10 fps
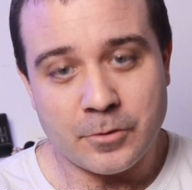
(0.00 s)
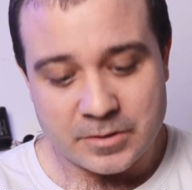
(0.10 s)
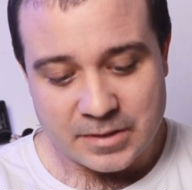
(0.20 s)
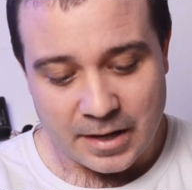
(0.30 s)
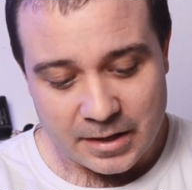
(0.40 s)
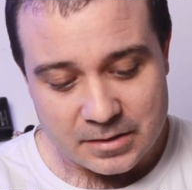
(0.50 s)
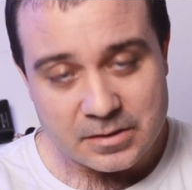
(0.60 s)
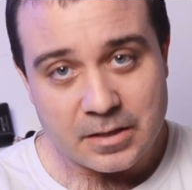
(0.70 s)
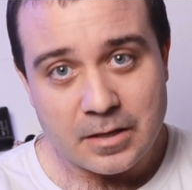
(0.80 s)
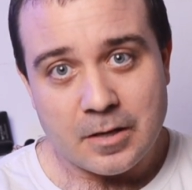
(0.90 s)
per
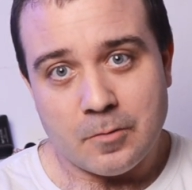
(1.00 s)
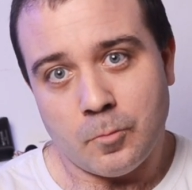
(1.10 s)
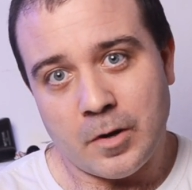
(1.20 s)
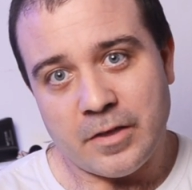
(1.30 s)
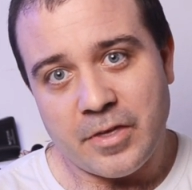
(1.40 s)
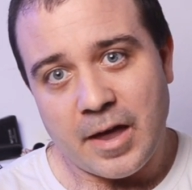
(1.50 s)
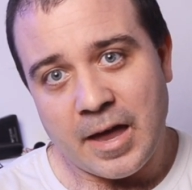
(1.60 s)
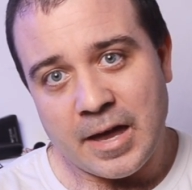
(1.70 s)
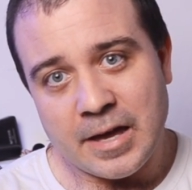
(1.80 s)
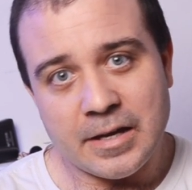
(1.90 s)
second with
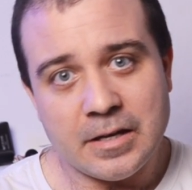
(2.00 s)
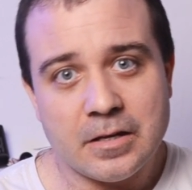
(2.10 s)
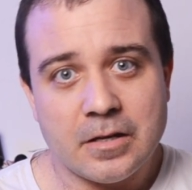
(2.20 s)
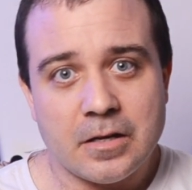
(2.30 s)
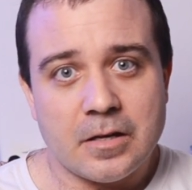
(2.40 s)
a